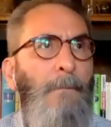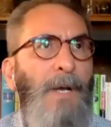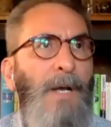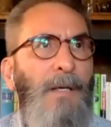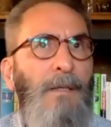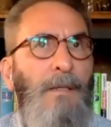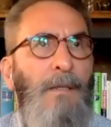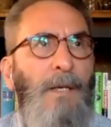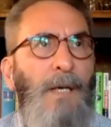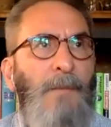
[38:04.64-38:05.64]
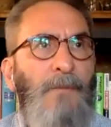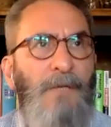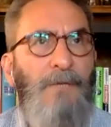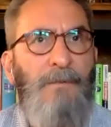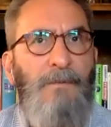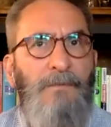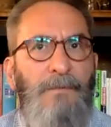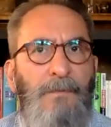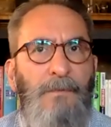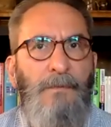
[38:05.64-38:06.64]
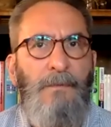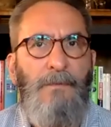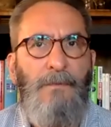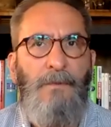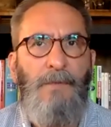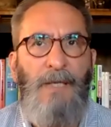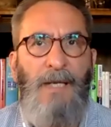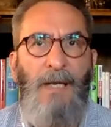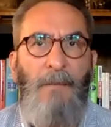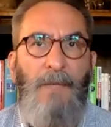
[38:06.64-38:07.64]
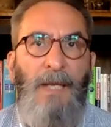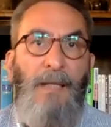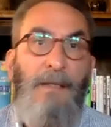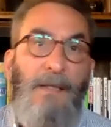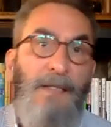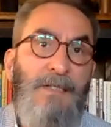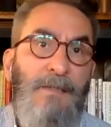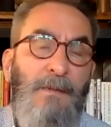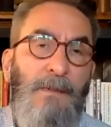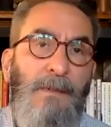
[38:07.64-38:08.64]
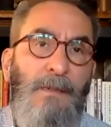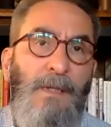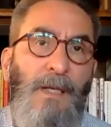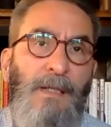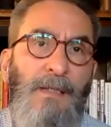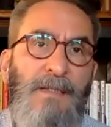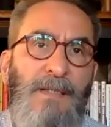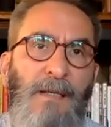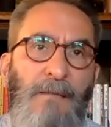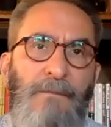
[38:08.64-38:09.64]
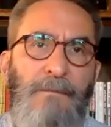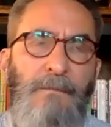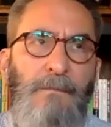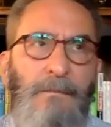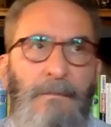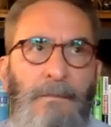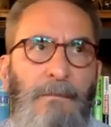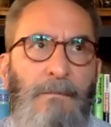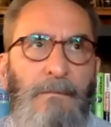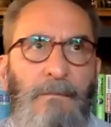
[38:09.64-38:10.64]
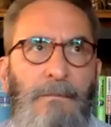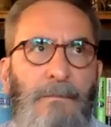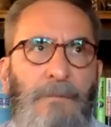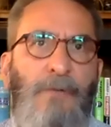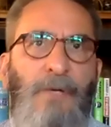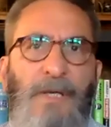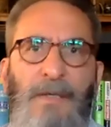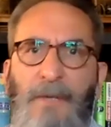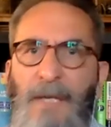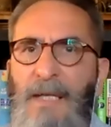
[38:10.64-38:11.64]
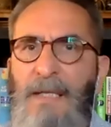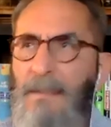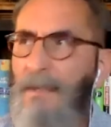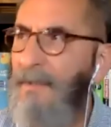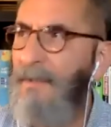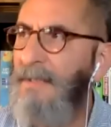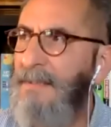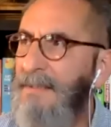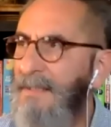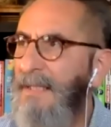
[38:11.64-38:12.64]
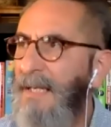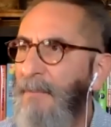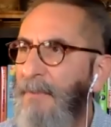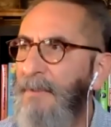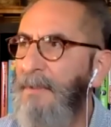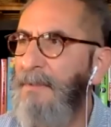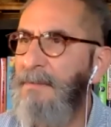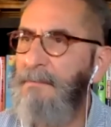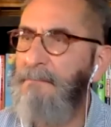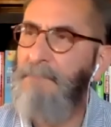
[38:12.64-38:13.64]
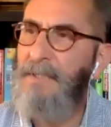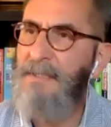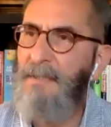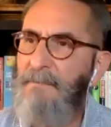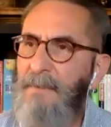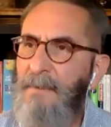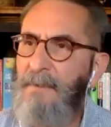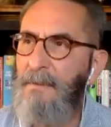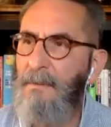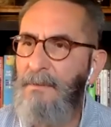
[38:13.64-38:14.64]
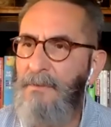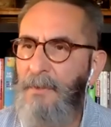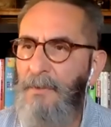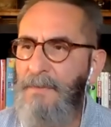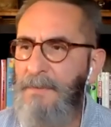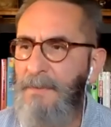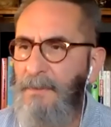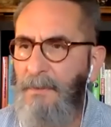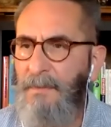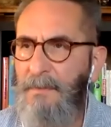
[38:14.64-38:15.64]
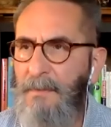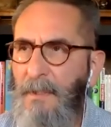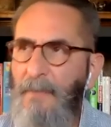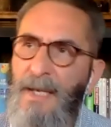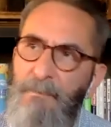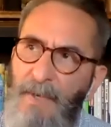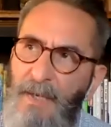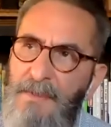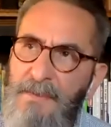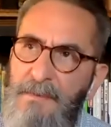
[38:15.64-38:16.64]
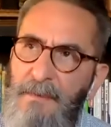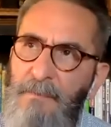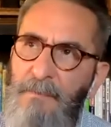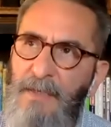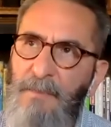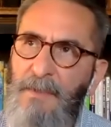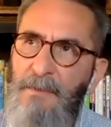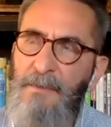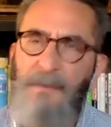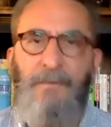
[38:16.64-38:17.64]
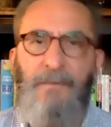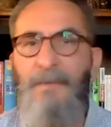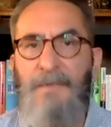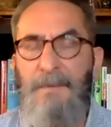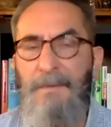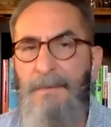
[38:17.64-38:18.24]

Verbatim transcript: But I'm grateful for, for who I am. And, in, and instead of regretting or hating all the things that did happen, it's as if the good Lord chose to use all that mess to make me into a different person.